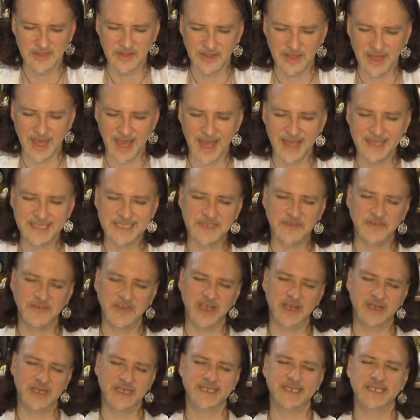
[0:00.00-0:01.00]
That's
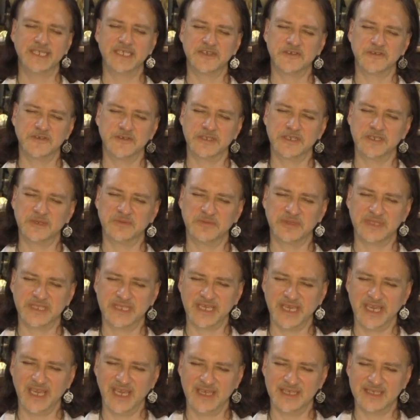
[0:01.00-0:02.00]
very different.
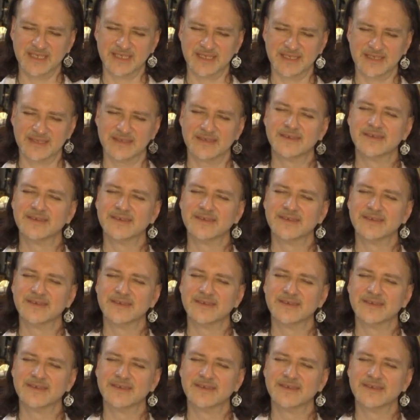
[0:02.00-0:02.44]
Please,